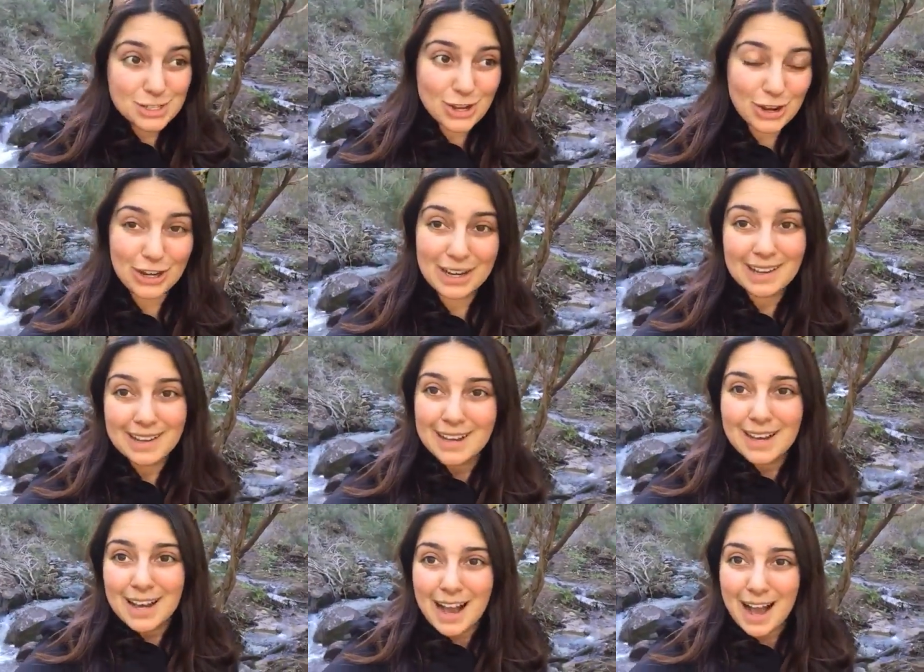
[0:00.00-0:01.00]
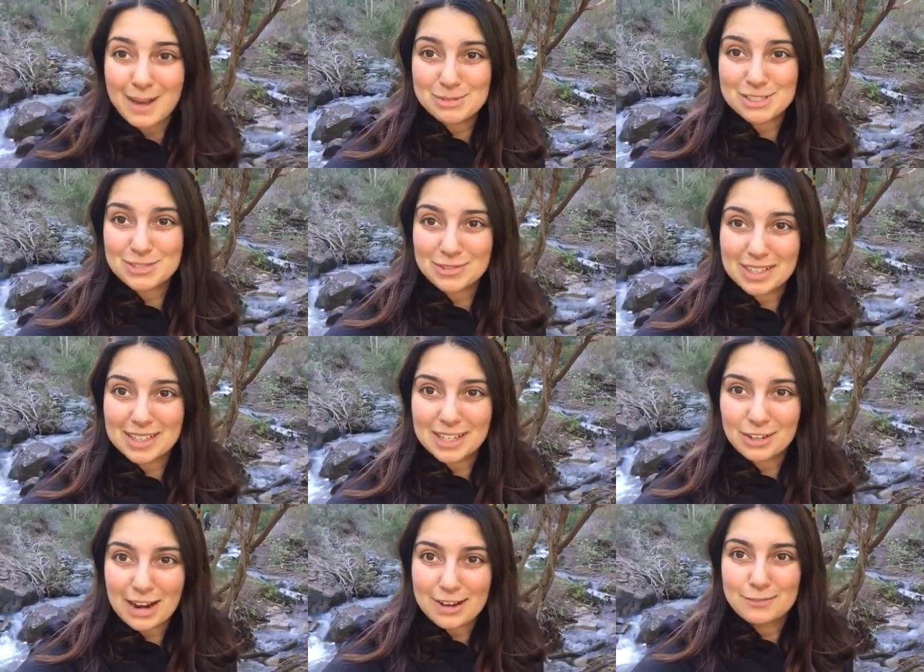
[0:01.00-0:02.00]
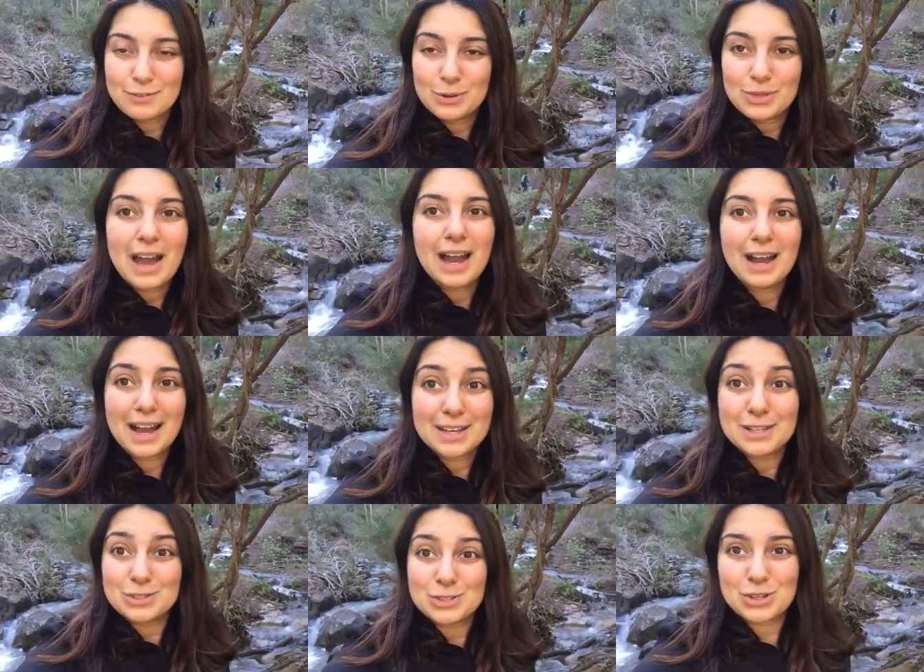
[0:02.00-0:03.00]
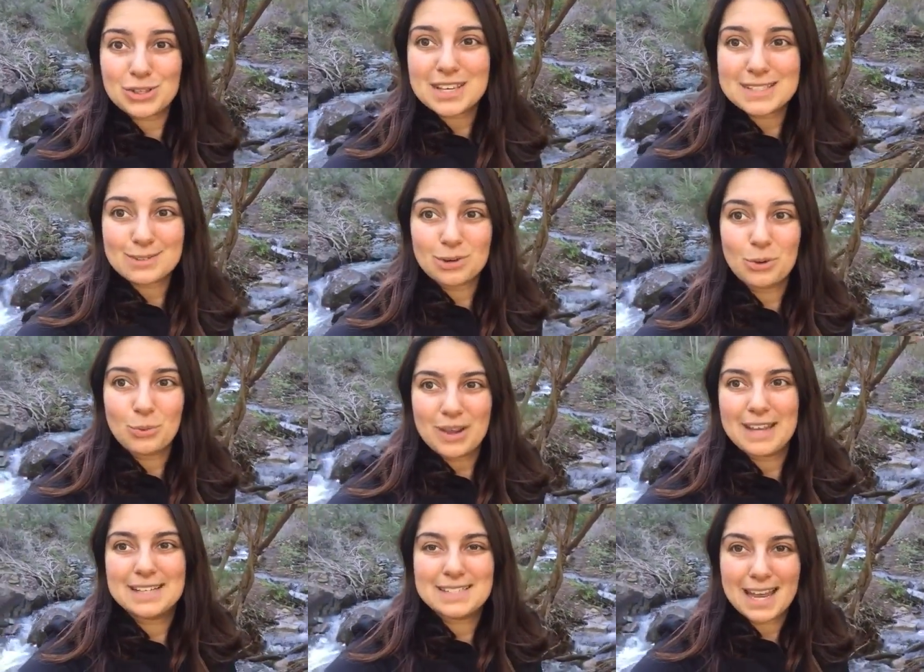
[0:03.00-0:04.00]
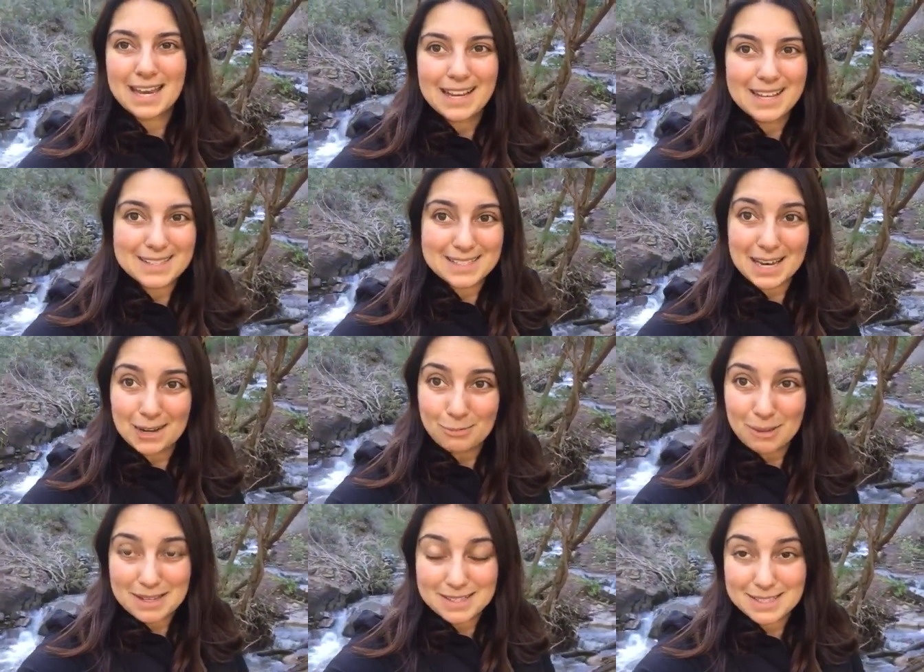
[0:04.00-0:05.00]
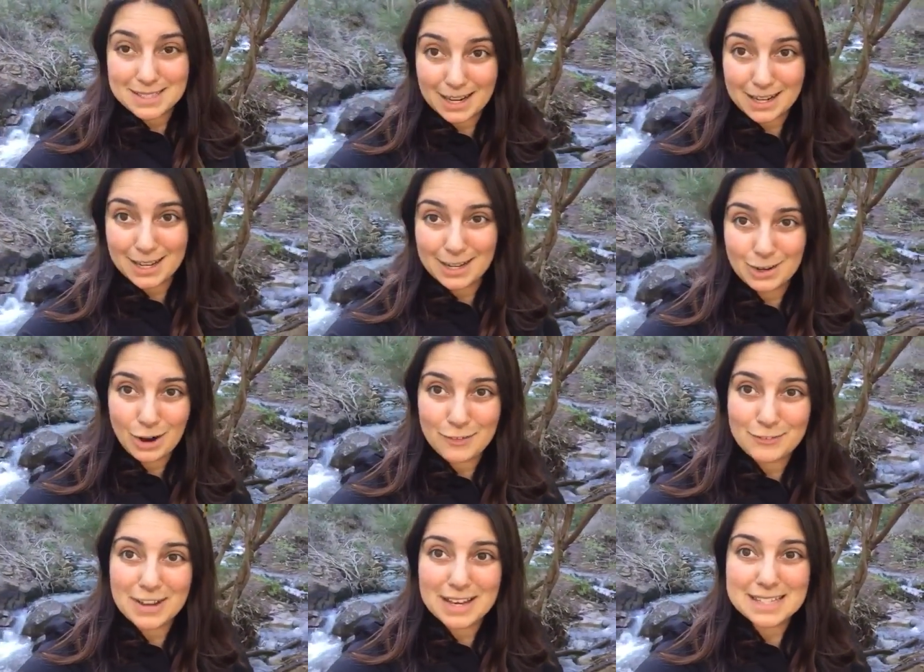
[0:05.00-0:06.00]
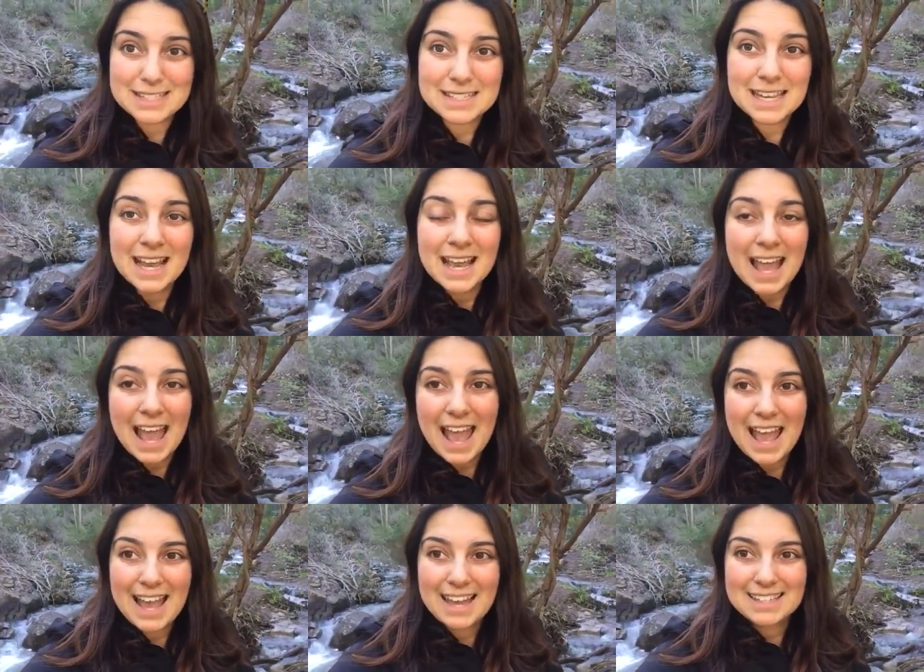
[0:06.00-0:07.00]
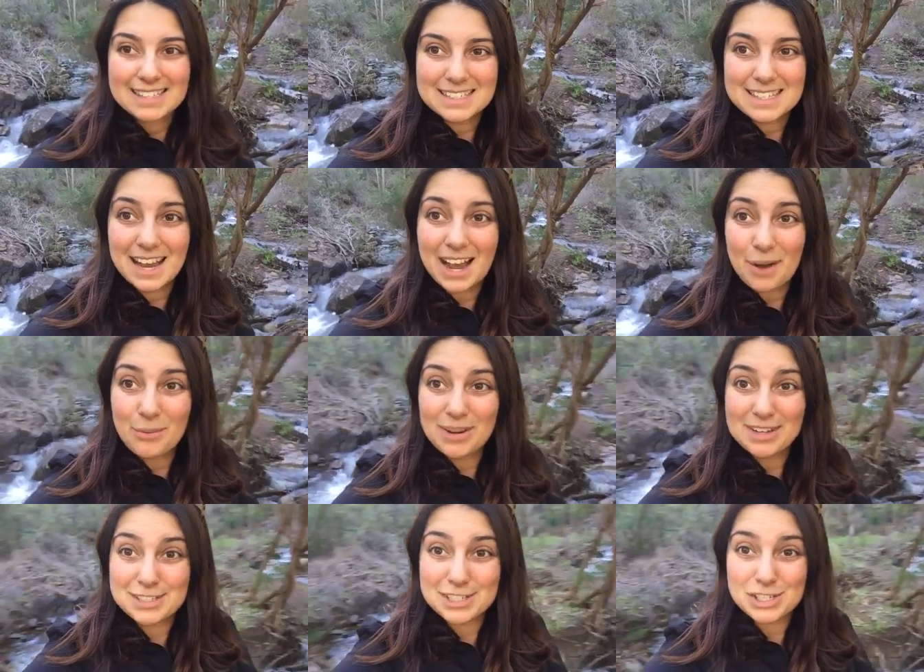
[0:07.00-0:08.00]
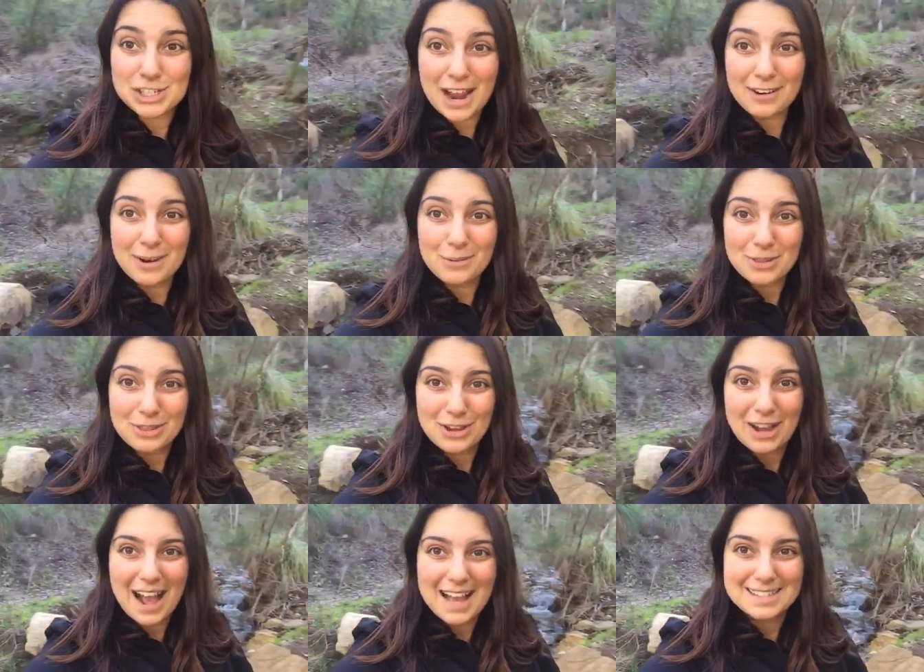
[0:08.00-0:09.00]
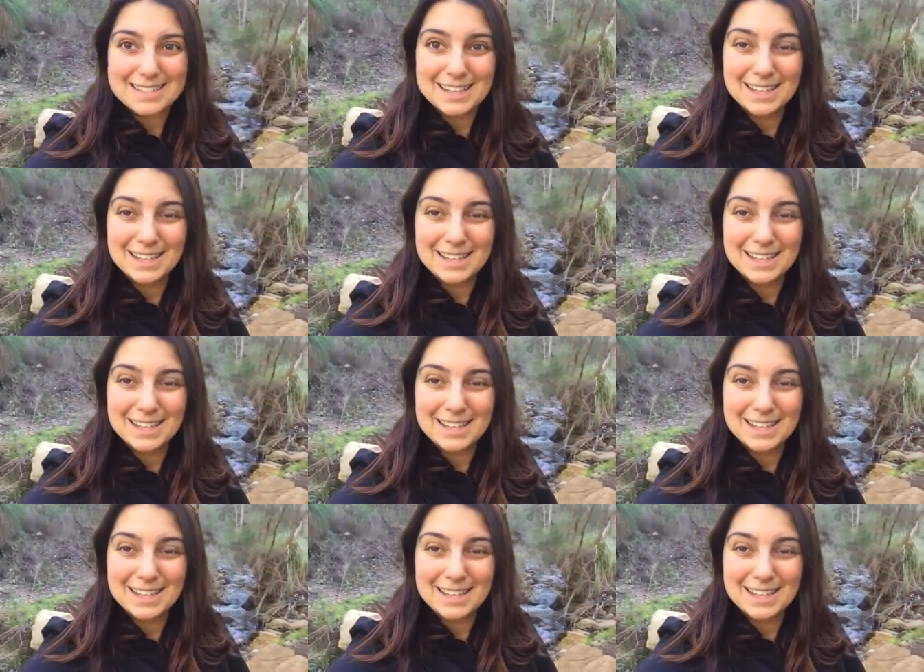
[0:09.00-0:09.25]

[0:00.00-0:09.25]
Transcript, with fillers: So I'm just really grateful that I can do this on a weekday instead of being stuck in an office and I wanted to share it with you guys.